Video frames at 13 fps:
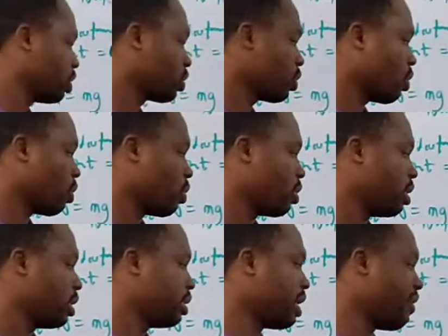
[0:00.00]
So
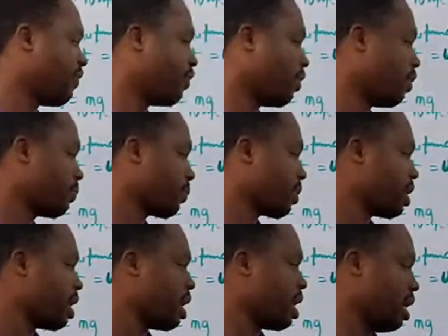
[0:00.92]
therefore,
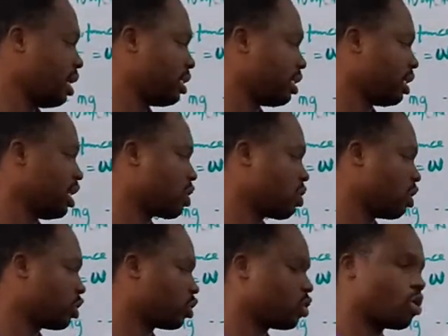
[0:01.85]
h
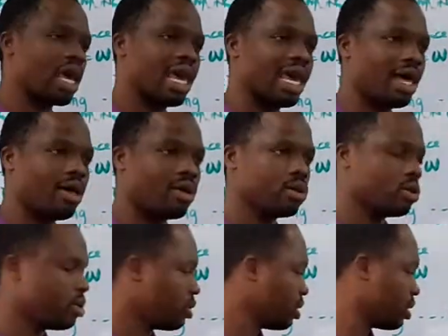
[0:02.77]
equals to
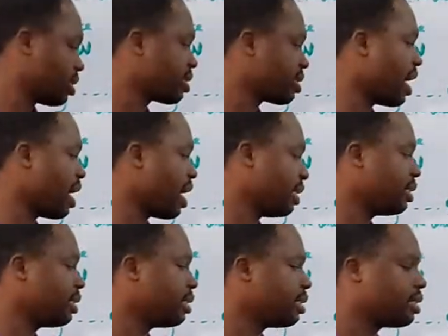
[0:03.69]
L
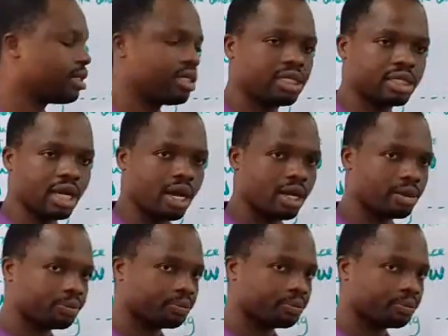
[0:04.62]
sine theta.